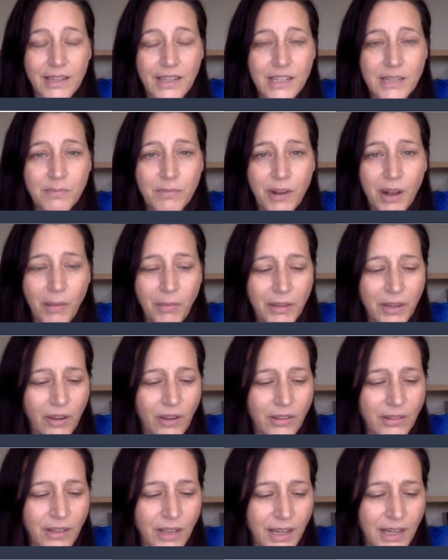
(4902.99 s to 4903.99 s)
It's probably
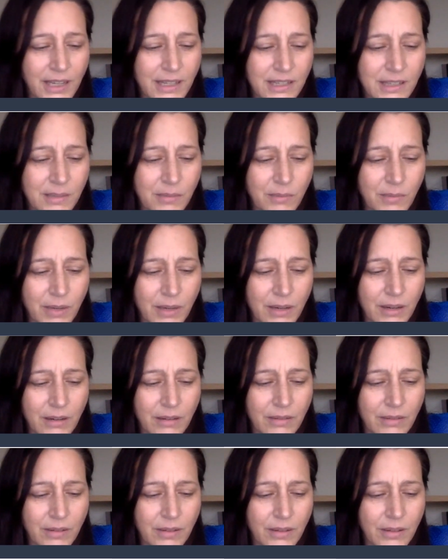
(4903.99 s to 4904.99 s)
online
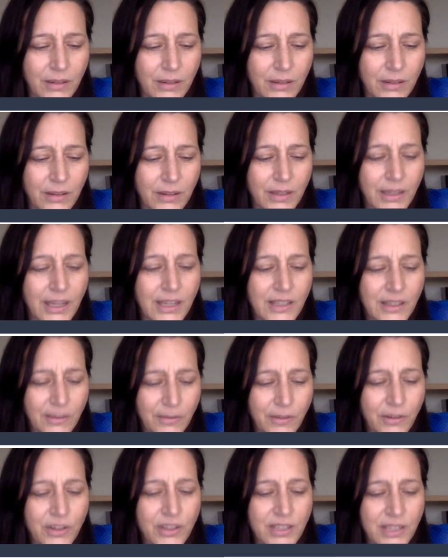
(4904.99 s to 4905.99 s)
somewhere. Yes,
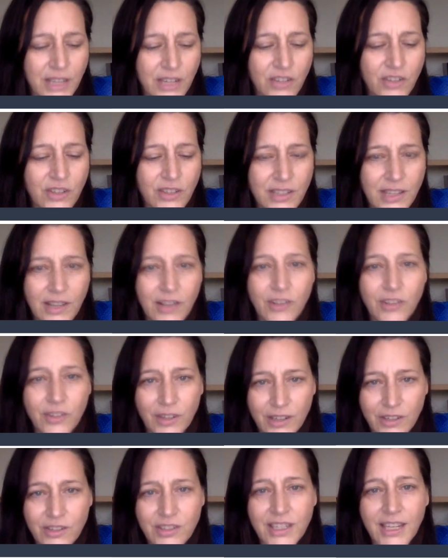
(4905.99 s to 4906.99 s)
the First Nations
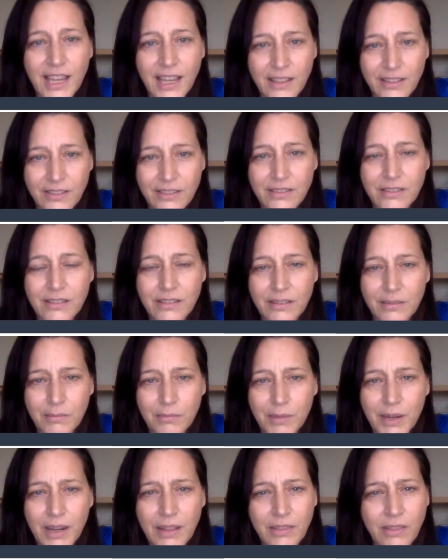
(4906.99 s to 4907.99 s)
elder. Inter- yes,
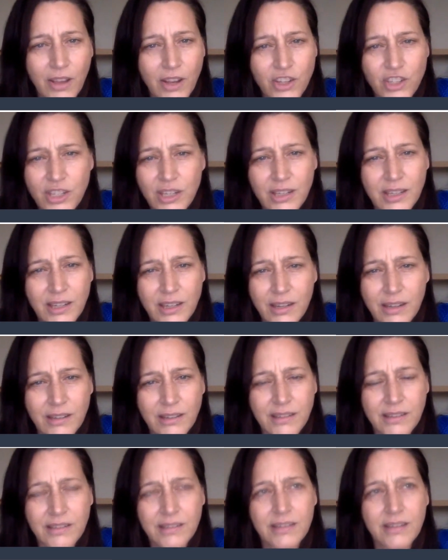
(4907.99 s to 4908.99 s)
but I thought she
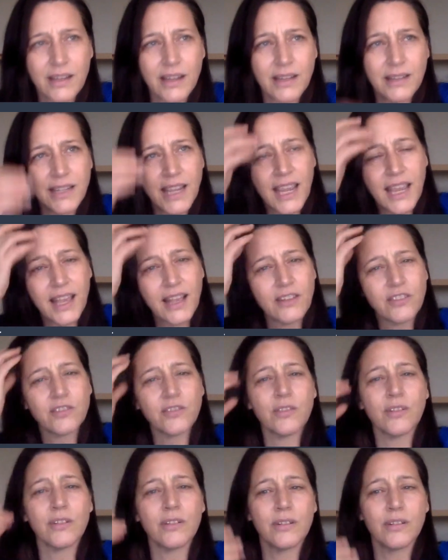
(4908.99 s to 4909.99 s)
did a, a dance
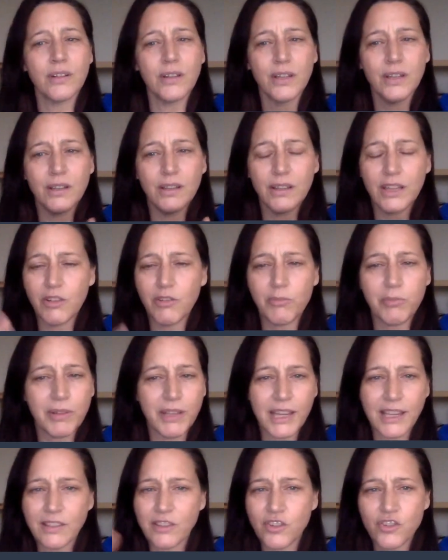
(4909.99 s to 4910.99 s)
or they were
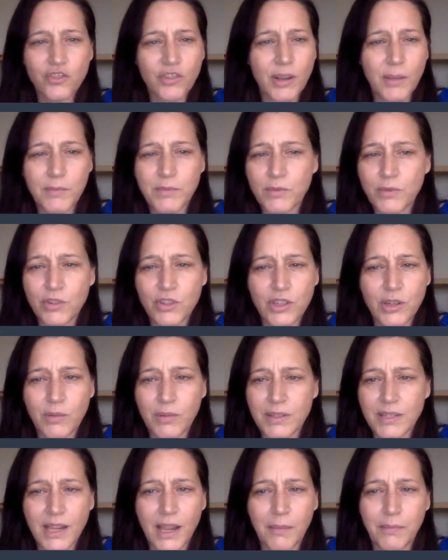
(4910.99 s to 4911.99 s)
playing the drums when she
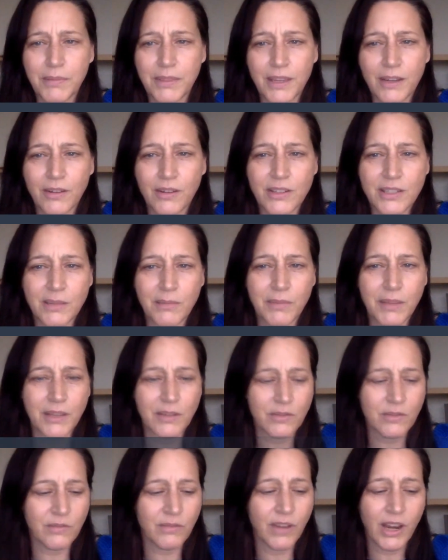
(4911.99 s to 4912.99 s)
was up there or something.
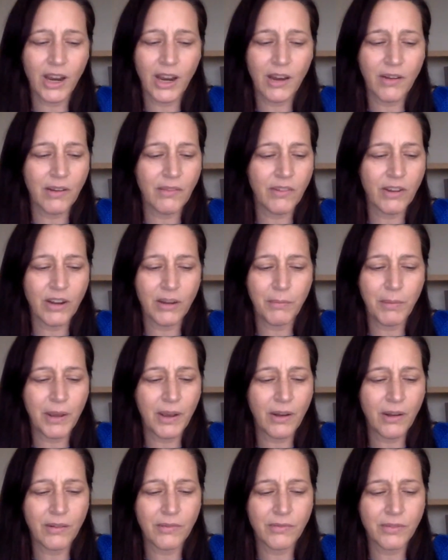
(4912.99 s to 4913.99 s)
It was very, very
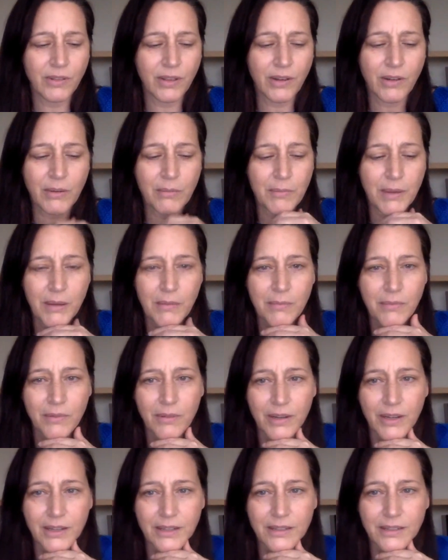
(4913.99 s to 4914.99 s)
powerful. I
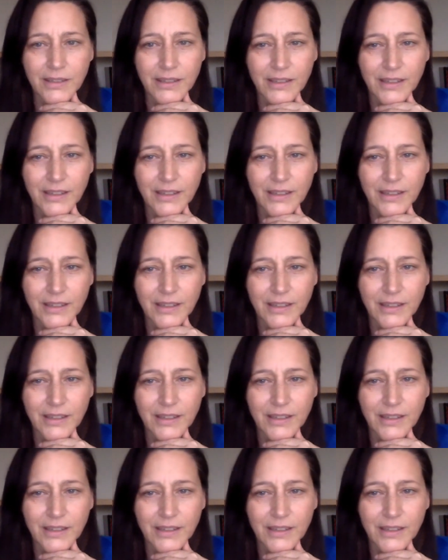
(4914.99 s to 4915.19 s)
remember it.